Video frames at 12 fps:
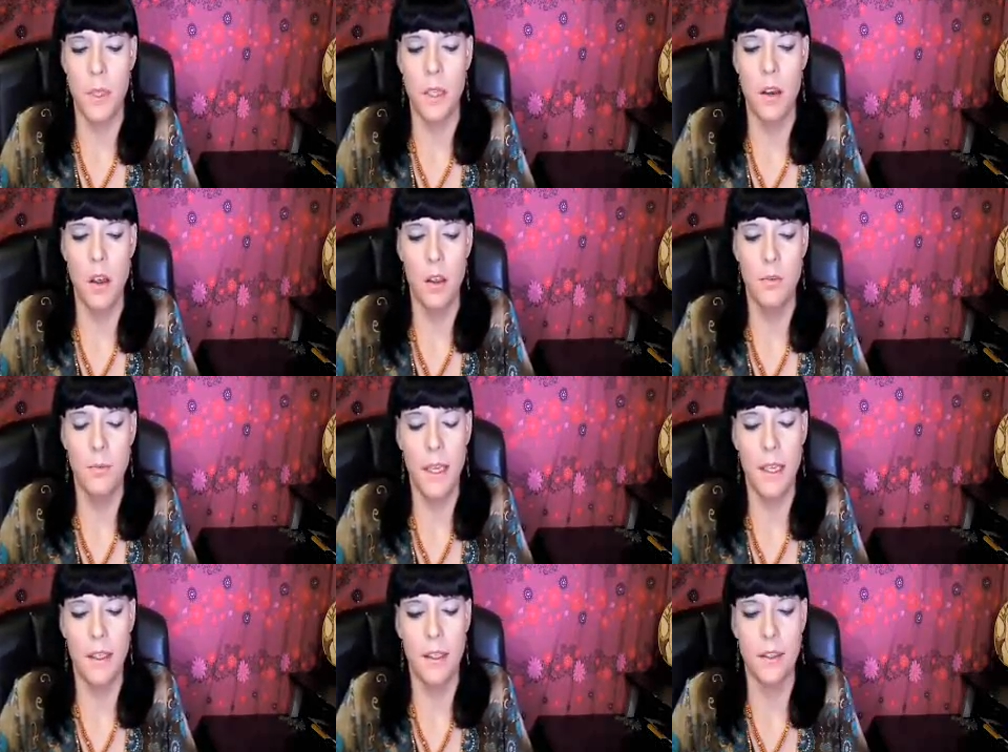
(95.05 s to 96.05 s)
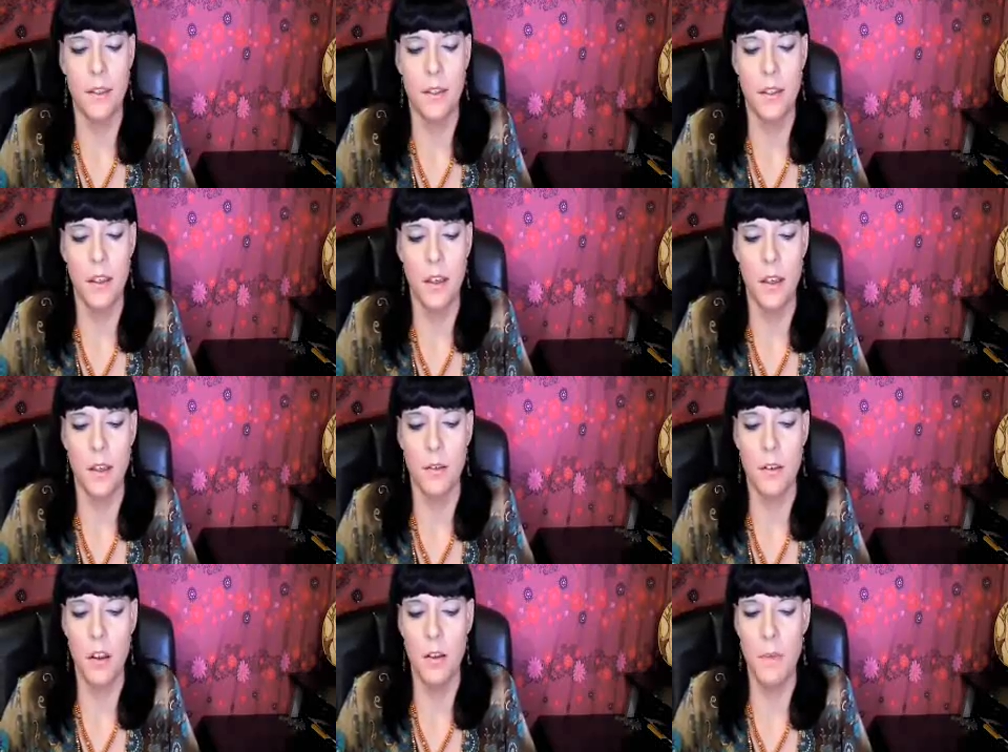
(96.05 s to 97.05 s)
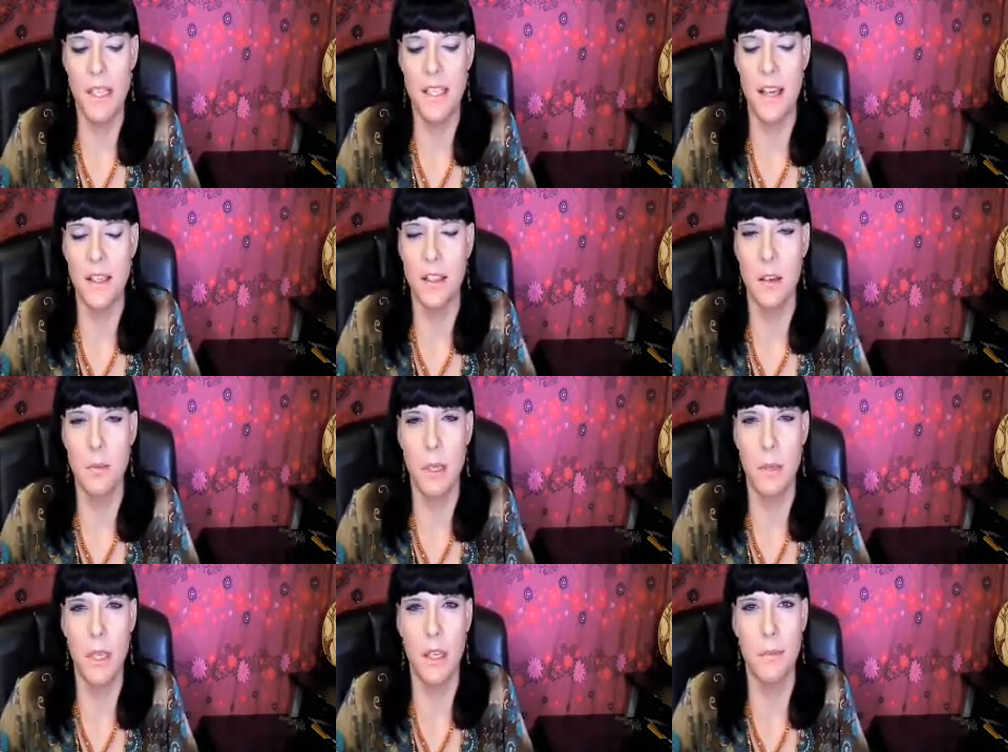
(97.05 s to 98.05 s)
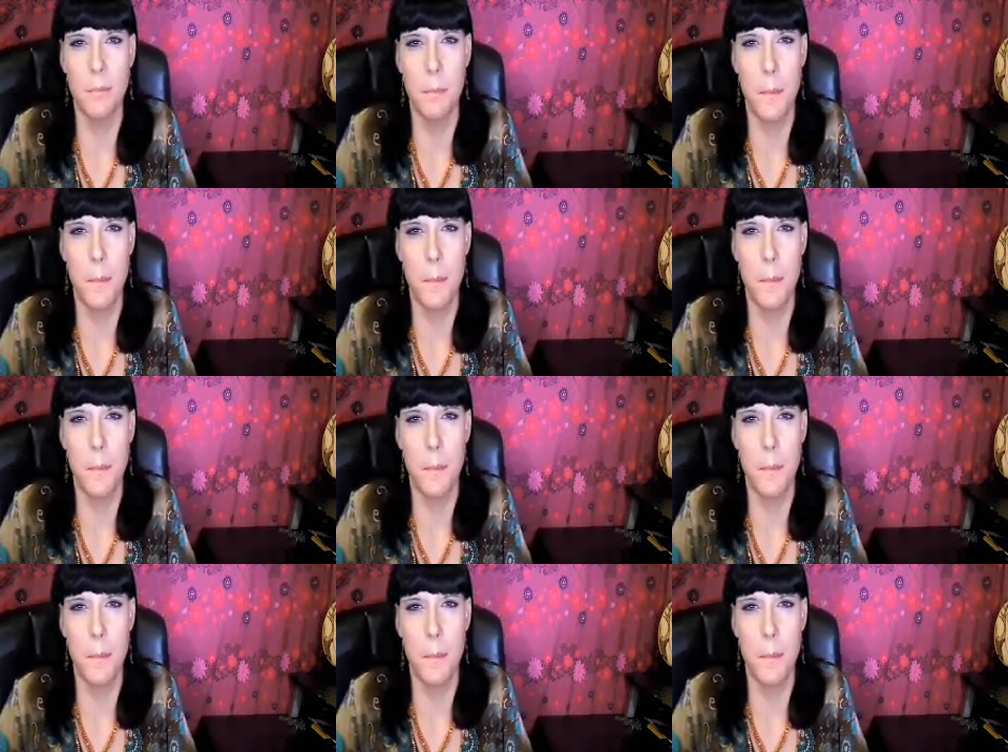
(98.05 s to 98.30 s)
and called my dad to come pick me up.